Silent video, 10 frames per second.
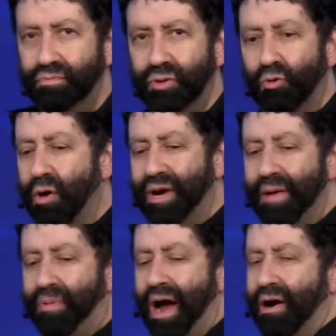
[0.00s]
the Roman
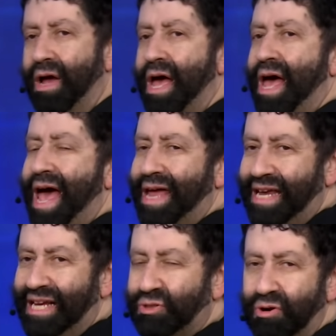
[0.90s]
Empire, and
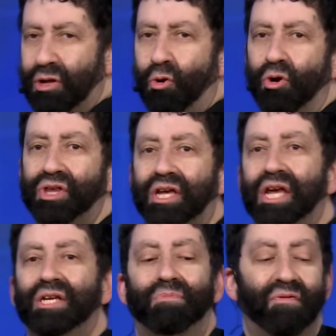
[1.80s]
Israel or the
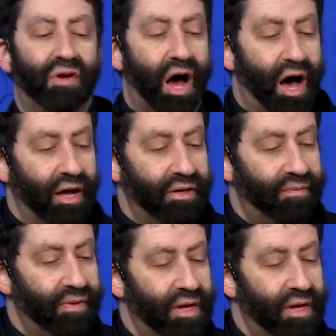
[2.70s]
kingdom of God.